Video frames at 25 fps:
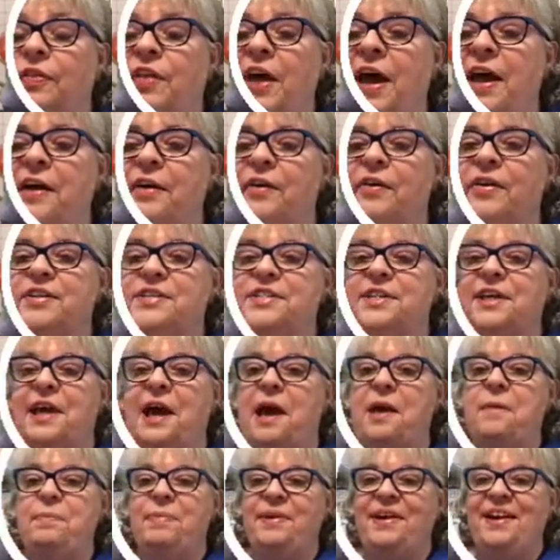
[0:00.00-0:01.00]
They are
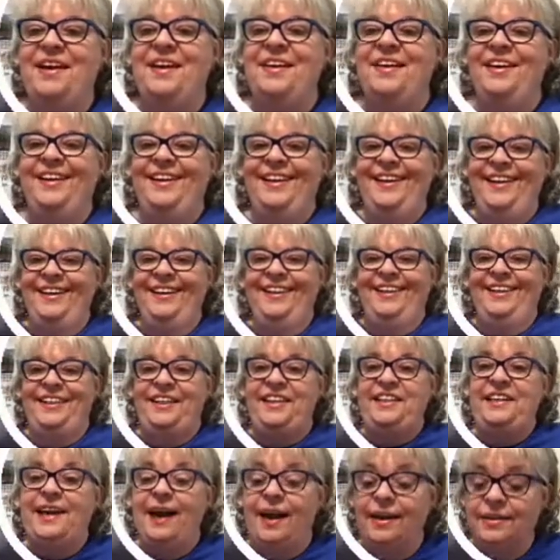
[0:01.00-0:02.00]
escaping.
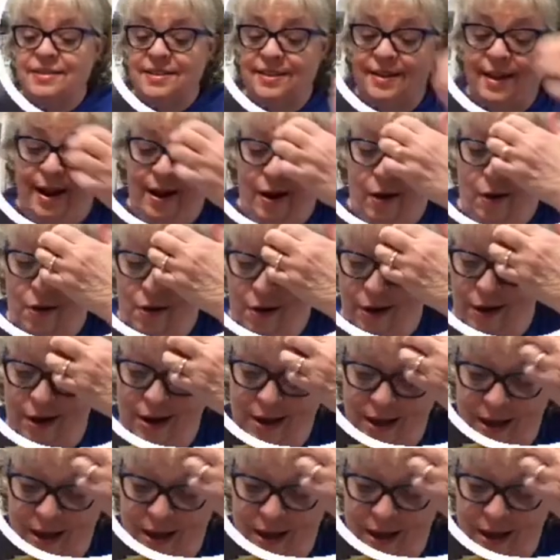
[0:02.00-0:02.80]
Yes, they are.